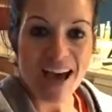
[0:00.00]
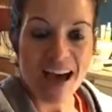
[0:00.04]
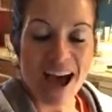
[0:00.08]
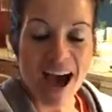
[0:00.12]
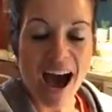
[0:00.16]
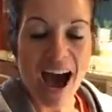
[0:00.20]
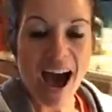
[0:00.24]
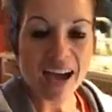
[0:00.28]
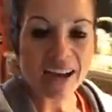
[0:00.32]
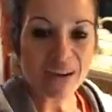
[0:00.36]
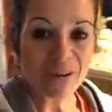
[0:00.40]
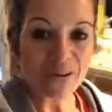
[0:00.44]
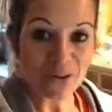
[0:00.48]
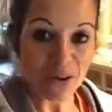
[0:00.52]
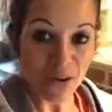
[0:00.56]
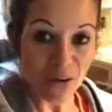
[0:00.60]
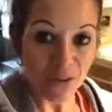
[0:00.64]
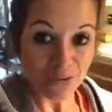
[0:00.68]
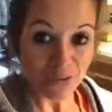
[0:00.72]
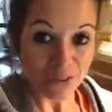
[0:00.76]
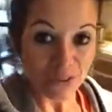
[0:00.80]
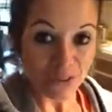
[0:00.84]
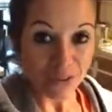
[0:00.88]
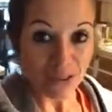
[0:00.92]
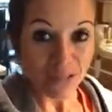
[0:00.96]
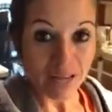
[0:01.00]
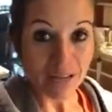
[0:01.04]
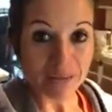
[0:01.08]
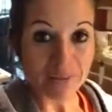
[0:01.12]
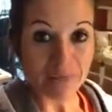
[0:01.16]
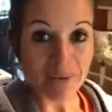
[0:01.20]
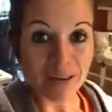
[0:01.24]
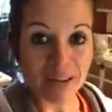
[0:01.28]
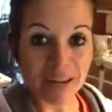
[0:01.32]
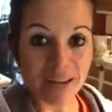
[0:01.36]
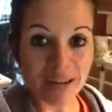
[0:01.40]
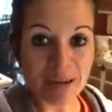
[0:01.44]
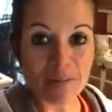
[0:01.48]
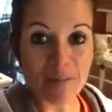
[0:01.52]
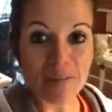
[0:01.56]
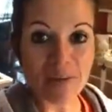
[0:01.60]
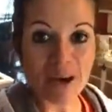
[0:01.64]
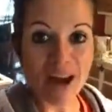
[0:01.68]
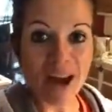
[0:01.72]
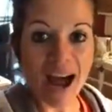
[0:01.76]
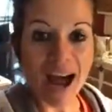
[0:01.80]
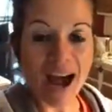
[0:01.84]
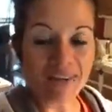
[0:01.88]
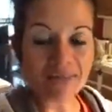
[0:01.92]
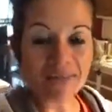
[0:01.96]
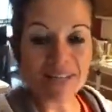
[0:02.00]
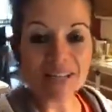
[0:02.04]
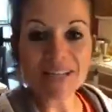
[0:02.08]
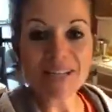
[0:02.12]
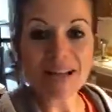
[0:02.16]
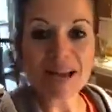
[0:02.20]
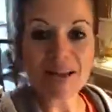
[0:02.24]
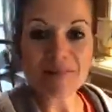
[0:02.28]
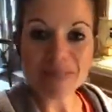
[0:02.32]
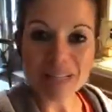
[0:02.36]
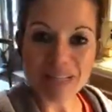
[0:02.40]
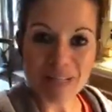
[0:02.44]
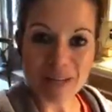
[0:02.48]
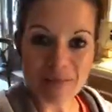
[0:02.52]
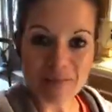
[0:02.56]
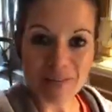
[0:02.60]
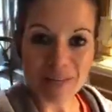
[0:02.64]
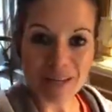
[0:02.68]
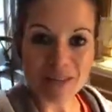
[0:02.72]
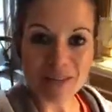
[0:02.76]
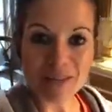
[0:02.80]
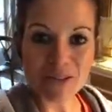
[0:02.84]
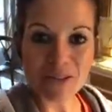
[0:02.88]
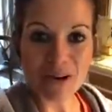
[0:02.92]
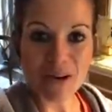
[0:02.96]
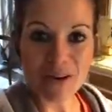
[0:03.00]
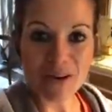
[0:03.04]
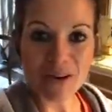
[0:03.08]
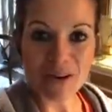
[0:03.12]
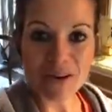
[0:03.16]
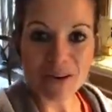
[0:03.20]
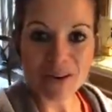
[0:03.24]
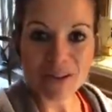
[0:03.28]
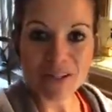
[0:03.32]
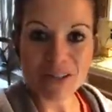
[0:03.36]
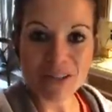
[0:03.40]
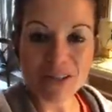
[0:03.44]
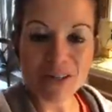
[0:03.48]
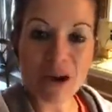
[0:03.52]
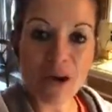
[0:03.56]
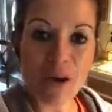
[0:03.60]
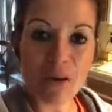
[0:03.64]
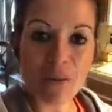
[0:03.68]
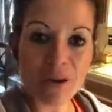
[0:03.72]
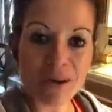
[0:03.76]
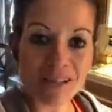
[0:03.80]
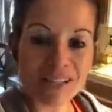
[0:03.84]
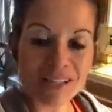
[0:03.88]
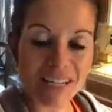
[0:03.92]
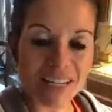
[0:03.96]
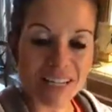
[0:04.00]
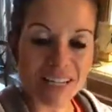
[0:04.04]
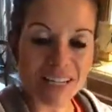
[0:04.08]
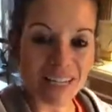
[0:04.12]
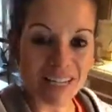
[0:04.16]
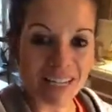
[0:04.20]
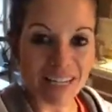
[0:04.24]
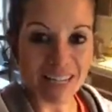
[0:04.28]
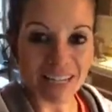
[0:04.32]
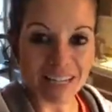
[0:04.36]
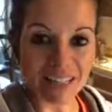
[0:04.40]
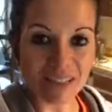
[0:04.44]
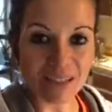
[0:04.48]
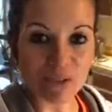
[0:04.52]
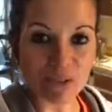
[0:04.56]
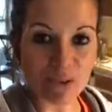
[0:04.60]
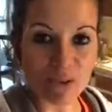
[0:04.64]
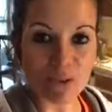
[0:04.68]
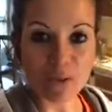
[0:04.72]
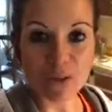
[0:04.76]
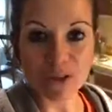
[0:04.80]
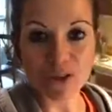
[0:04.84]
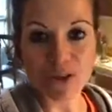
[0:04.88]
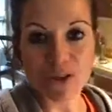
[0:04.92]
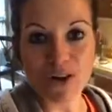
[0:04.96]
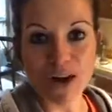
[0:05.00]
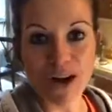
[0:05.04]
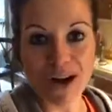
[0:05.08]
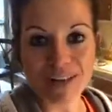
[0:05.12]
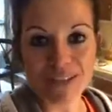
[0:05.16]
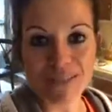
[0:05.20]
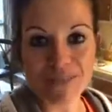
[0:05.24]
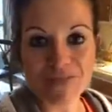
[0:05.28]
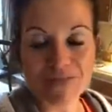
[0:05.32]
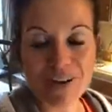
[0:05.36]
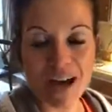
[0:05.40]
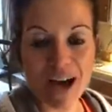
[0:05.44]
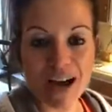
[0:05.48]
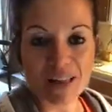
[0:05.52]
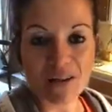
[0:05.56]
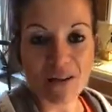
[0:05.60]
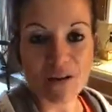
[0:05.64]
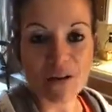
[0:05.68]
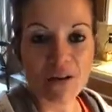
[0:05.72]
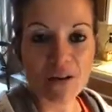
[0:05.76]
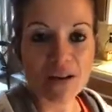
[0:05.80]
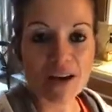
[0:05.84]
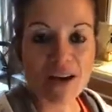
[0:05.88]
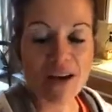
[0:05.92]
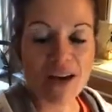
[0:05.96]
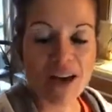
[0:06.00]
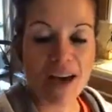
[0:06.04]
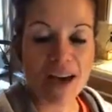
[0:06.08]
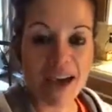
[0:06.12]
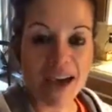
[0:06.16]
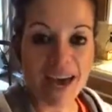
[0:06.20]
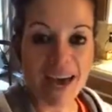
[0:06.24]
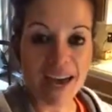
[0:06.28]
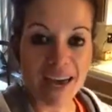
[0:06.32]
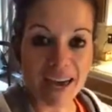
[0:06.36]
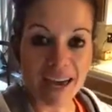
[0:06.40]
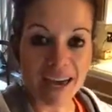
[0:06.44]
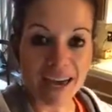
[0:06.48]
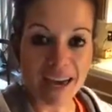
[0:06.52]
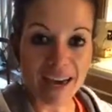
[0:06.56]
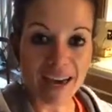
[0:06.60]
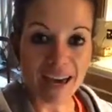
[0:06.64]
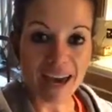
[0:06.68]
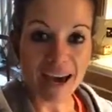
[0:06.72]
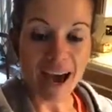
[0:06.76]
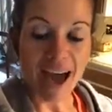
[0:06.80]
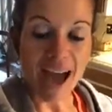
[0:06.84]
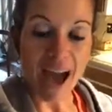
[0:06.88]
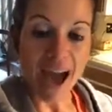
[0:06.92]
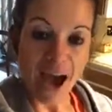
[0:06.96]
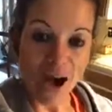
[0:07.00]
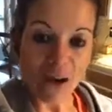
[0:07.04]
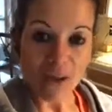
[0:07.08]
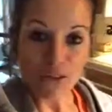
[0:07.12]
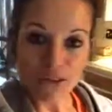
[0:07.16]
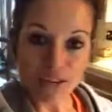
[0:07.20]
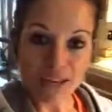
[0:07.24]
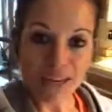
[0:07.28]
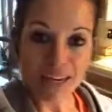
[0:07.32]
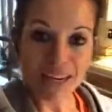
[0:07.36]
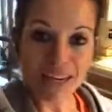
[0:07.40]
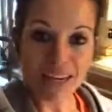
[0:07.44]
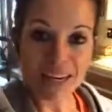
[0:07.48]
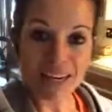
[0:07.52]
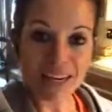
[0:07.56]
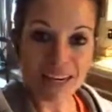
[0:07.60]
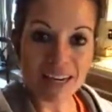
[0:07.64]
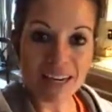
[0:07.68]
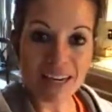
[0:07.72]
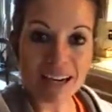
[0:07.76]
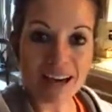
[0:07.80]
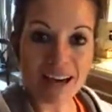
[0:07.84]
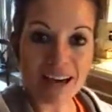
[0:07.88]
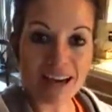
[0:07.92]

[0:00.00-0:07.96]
I don't know if you're like me, but oftentimes it can be a struggle to know what to eat when we're trying to follow a healthy,